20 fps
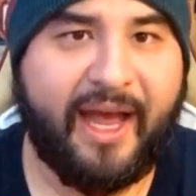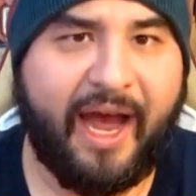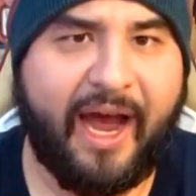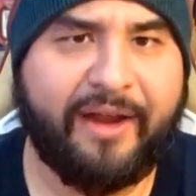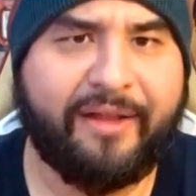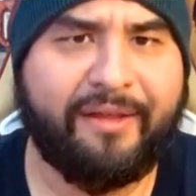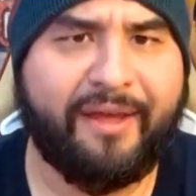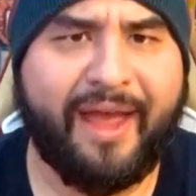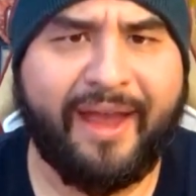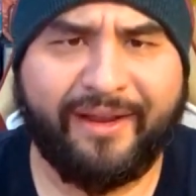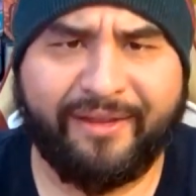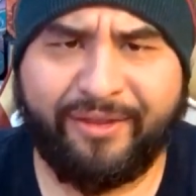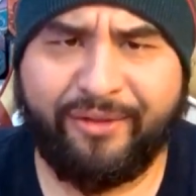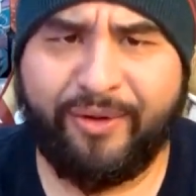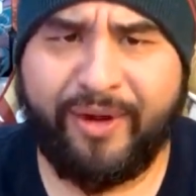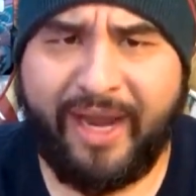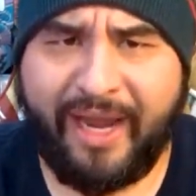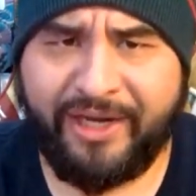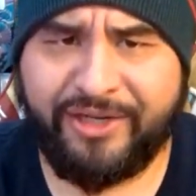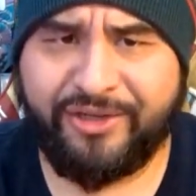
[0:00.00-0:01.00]
are the
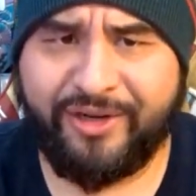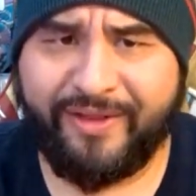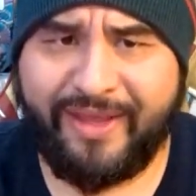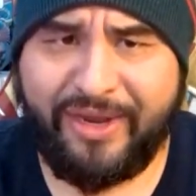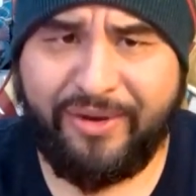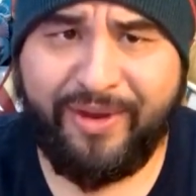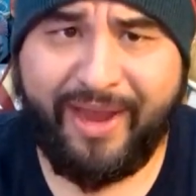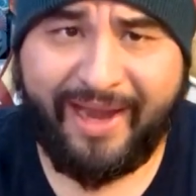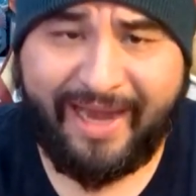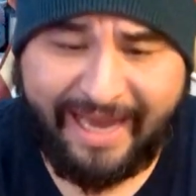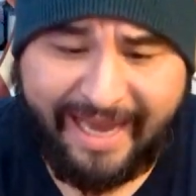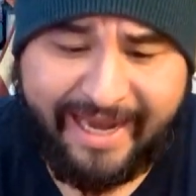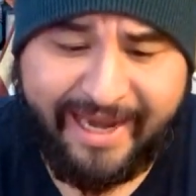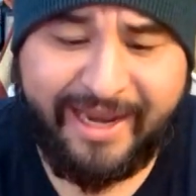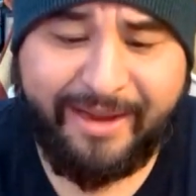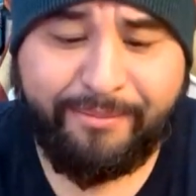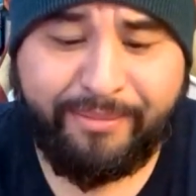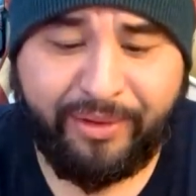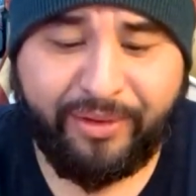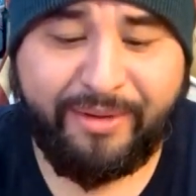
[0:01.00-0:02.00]
3 extra that you get in
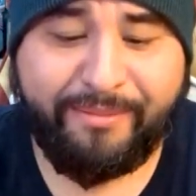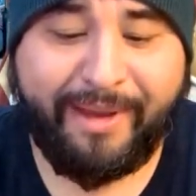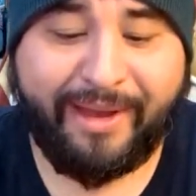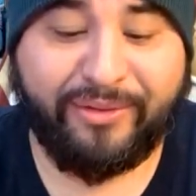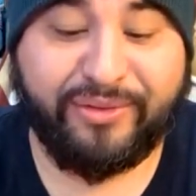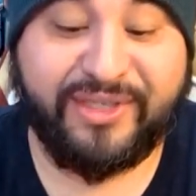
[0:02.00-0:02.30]
the Build and Battle